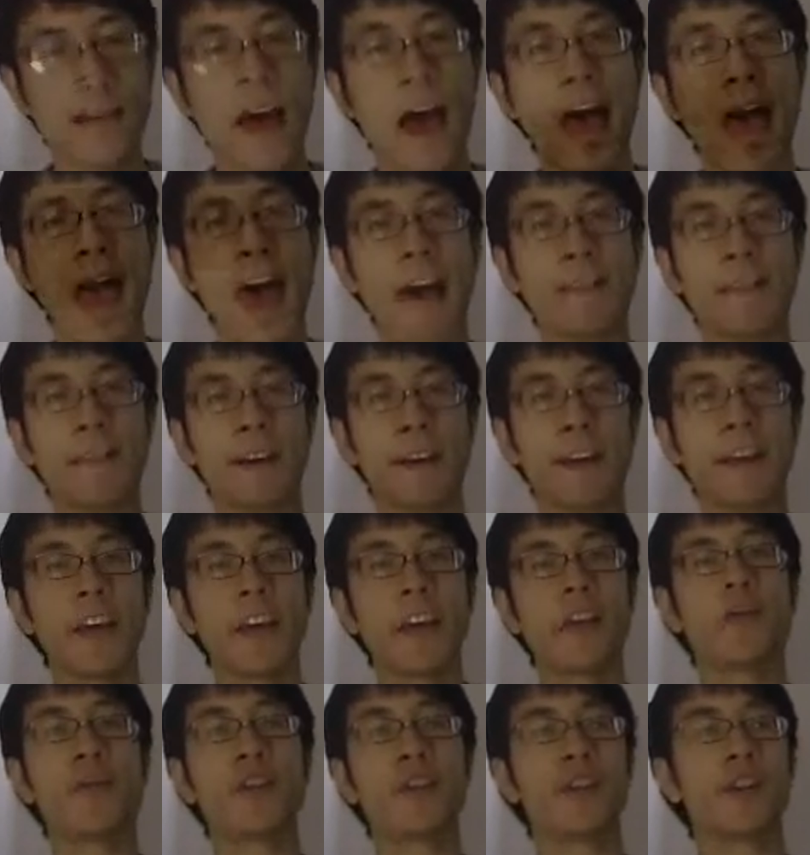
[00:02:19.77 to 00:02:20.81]
I have a
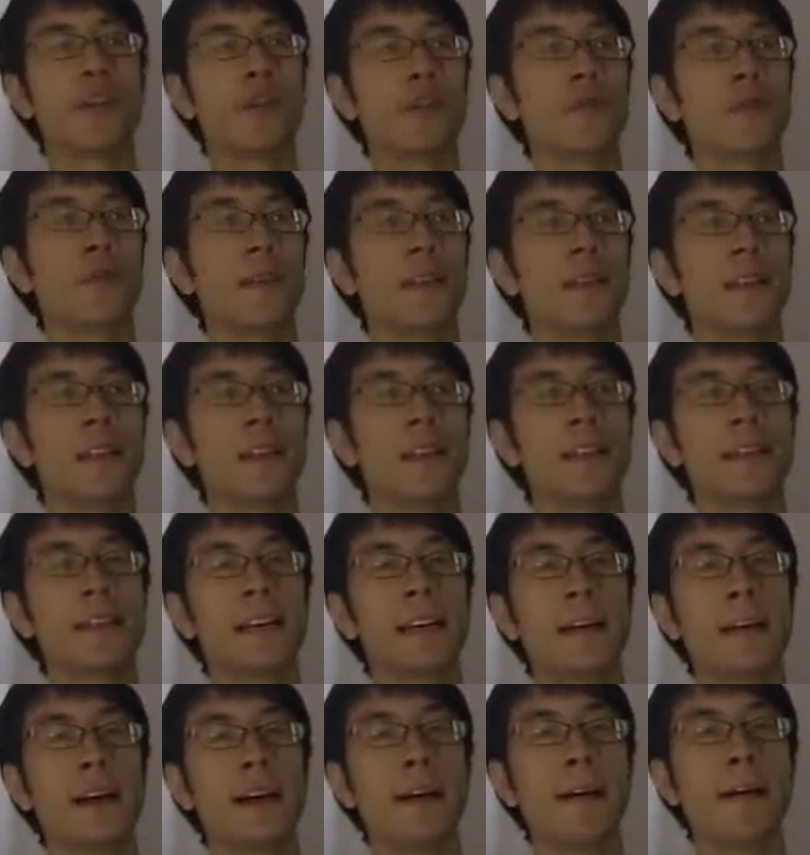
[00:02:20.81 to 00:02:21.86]
huge tube.
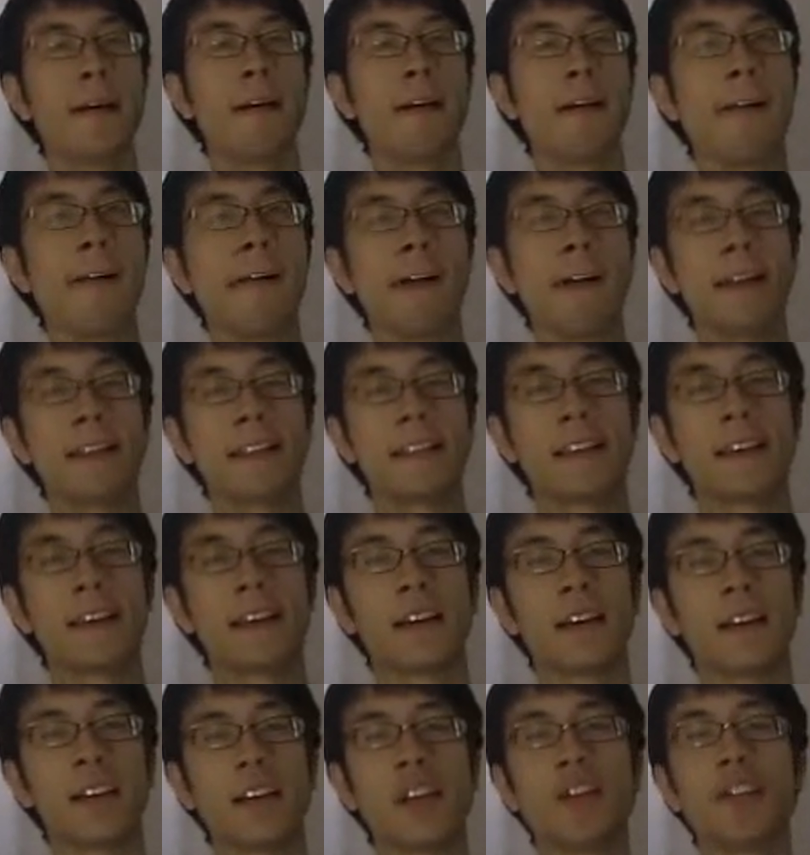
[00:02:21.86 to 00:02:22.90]
It's
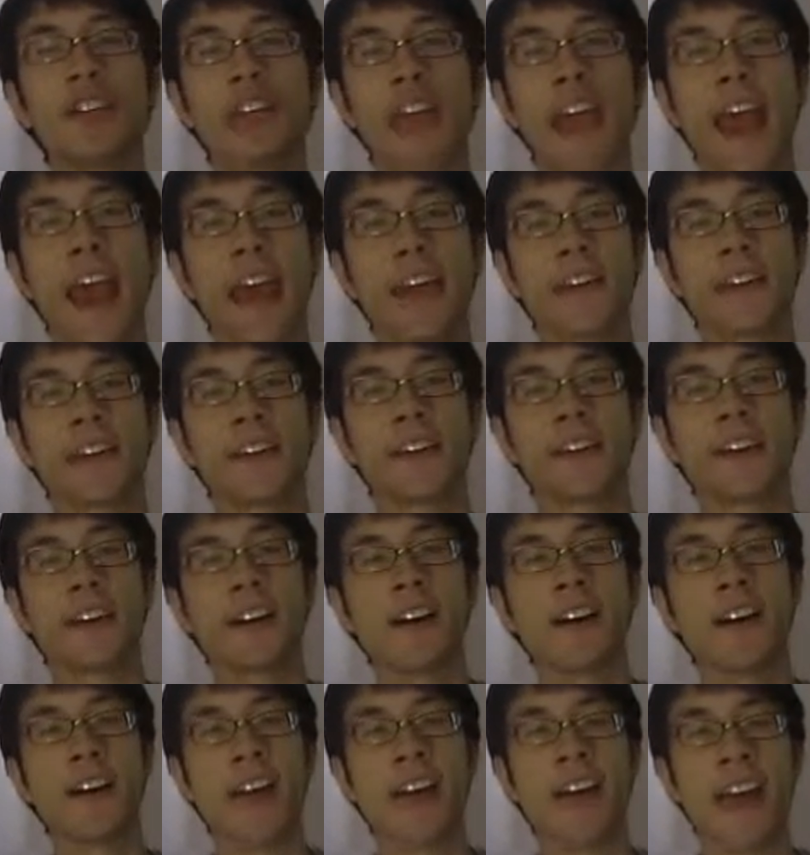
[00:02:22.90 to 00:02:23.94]
a huge canister,
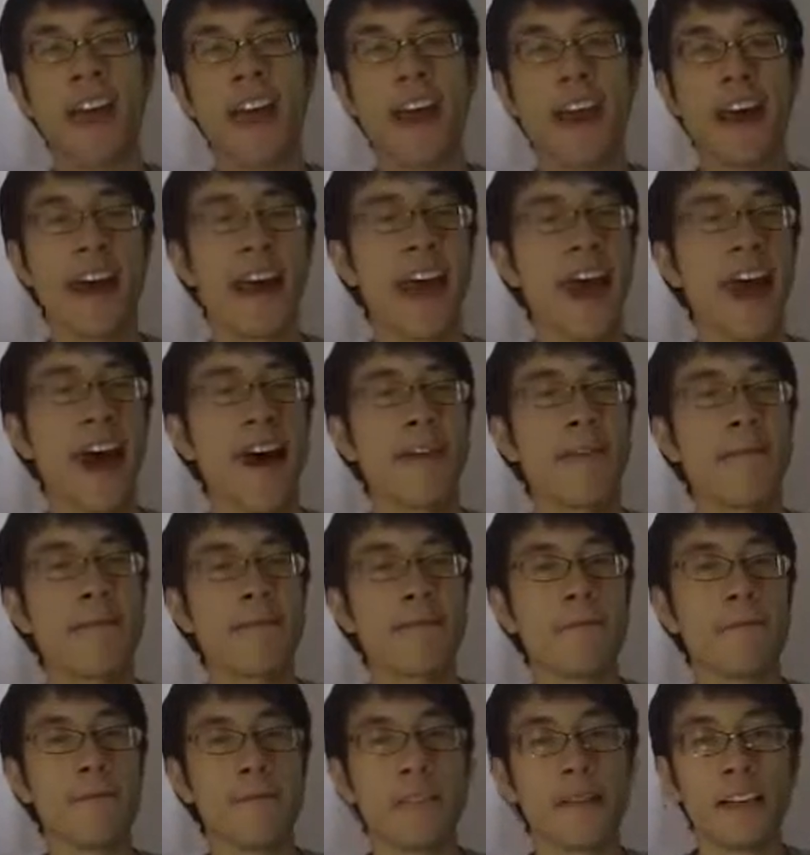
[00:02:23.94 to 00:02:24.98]
and I have
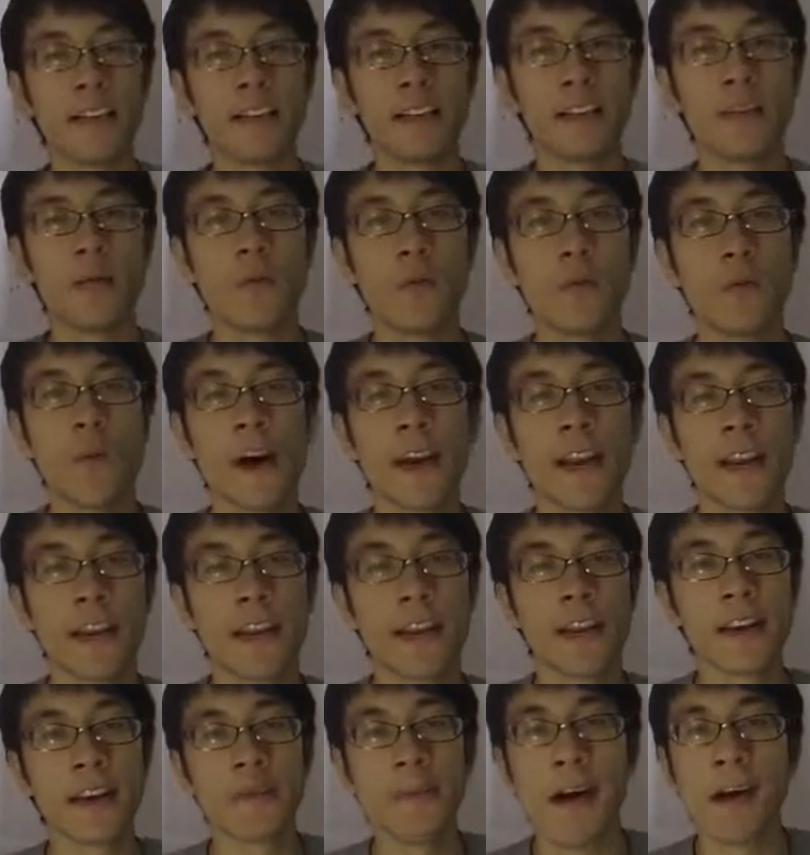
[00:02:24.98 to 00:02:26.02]

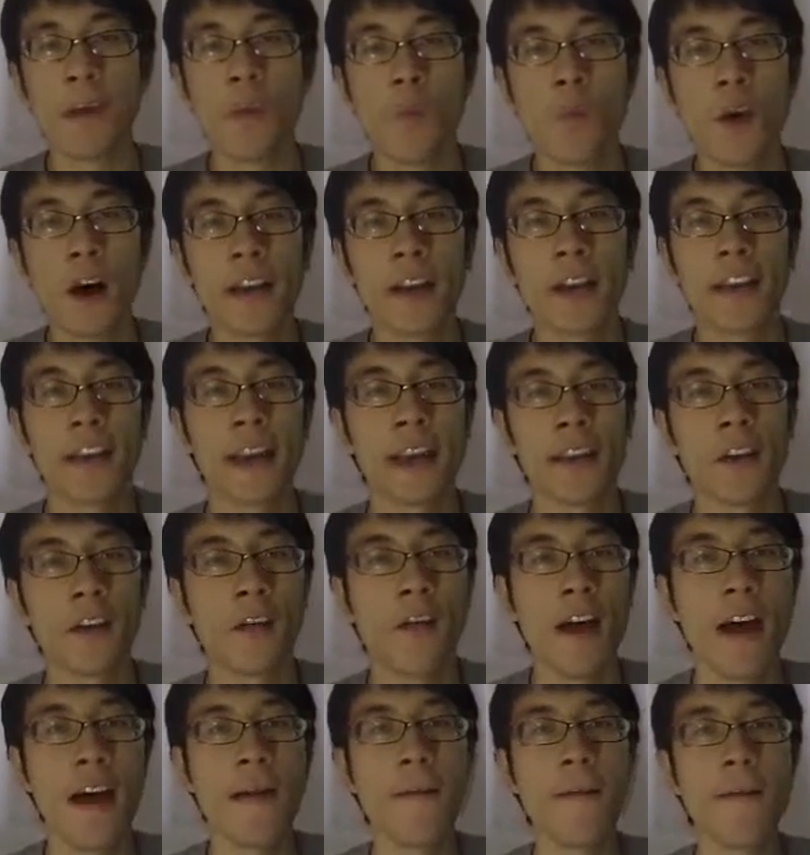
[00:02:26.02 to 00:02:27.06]
around one
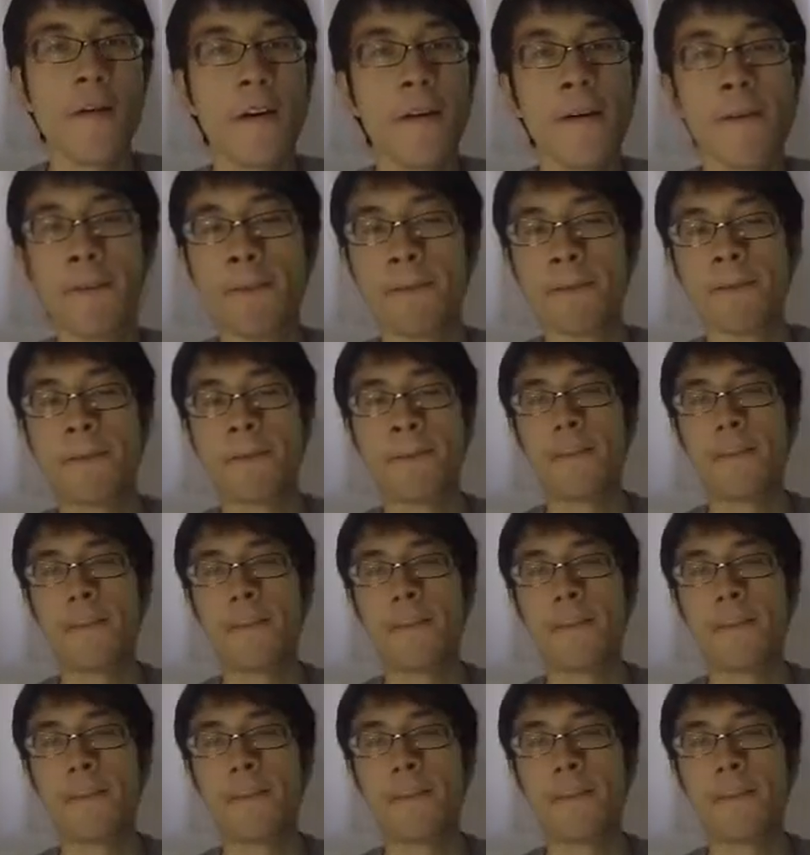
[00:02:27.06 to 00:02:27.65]
kilogram of